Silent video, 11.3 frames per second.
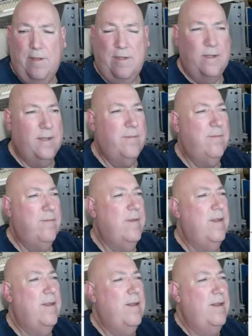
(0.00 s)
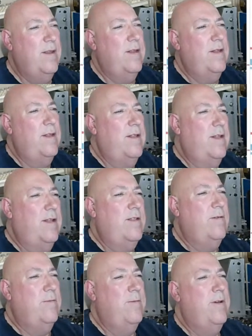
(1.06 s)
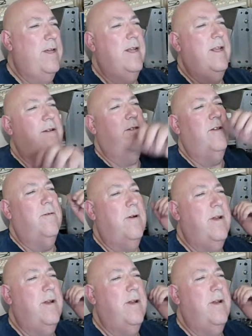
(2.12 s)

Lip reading: So let's work it out. So we're on